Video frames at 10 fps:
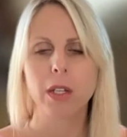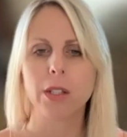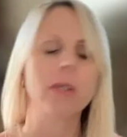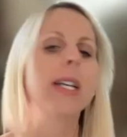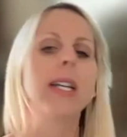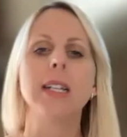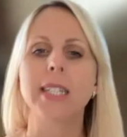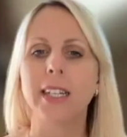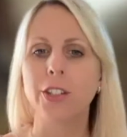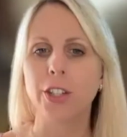So any
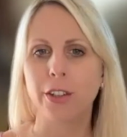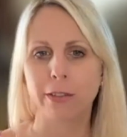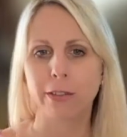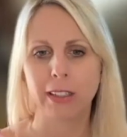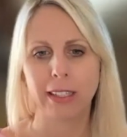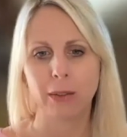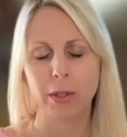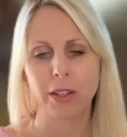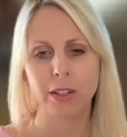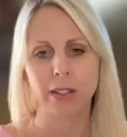tension you're feeling
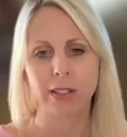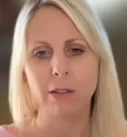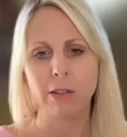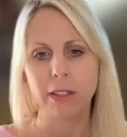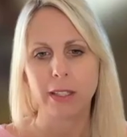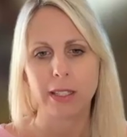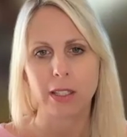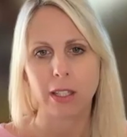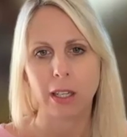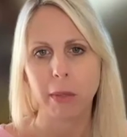within yourself at this
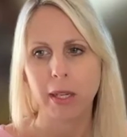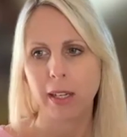time,